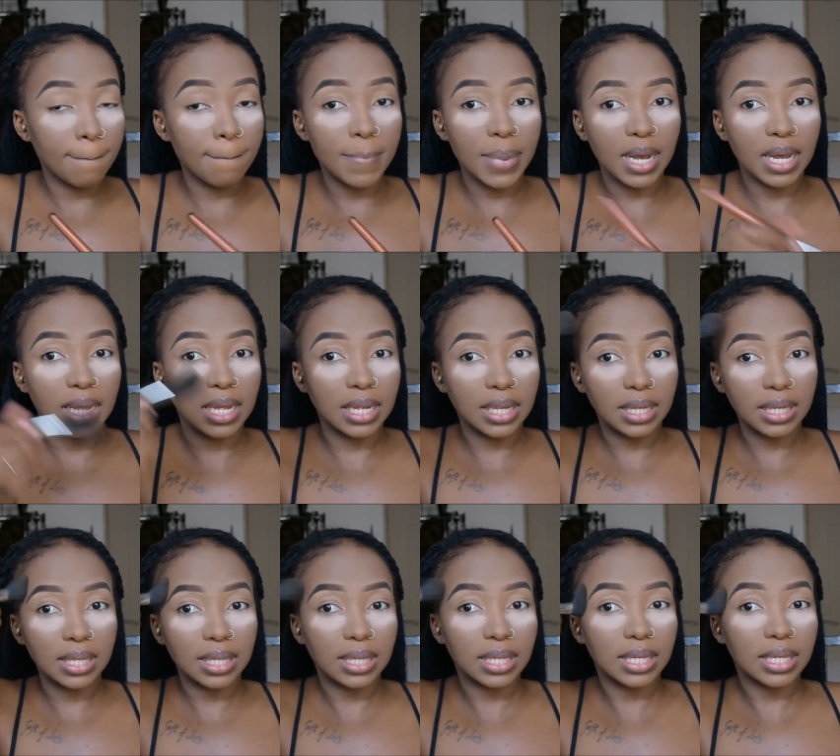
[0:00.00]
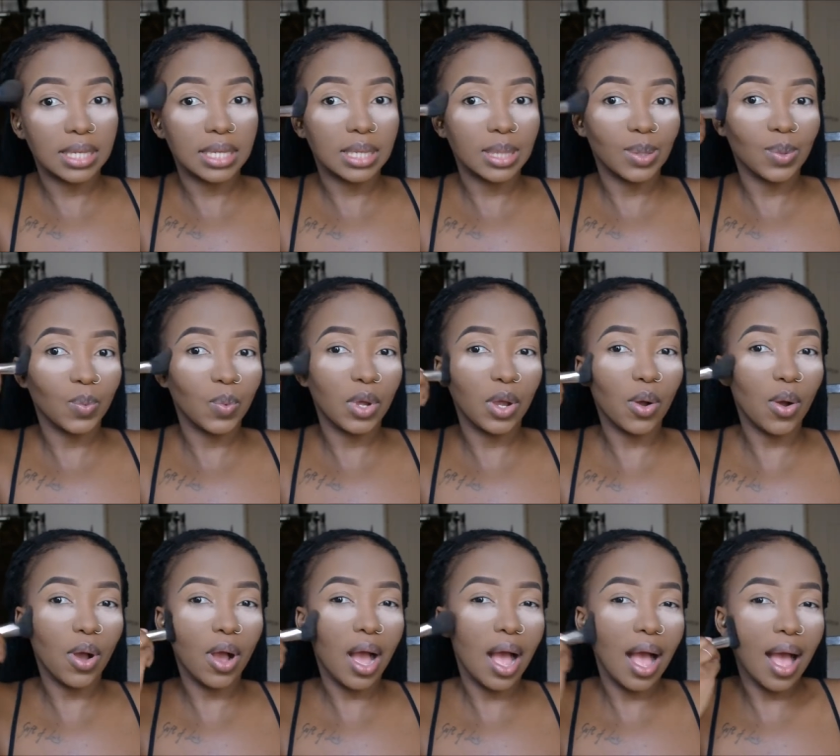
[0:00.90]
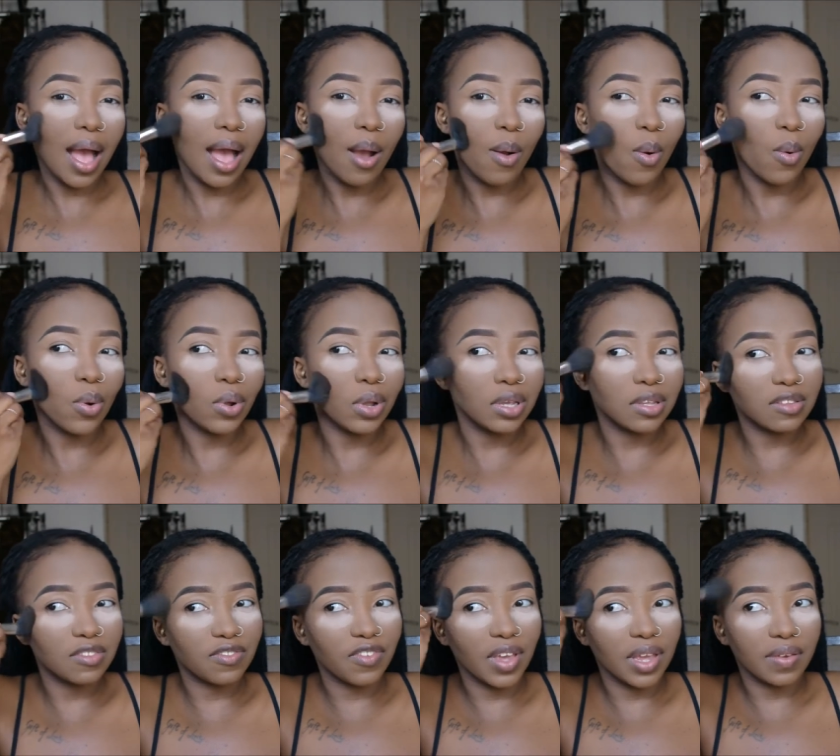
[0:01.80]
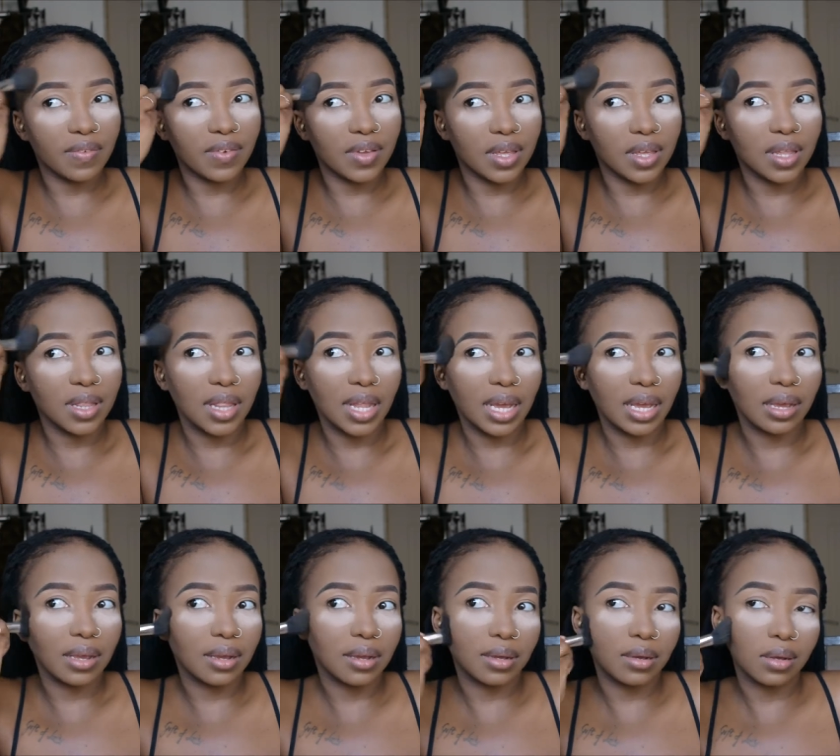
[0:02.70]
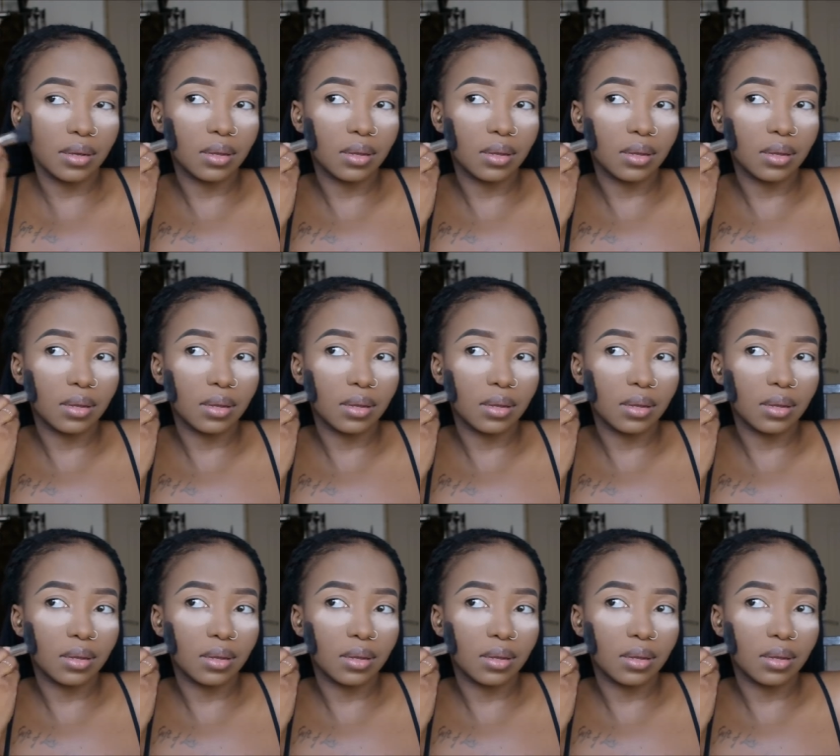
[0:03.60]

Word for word: but i always favor like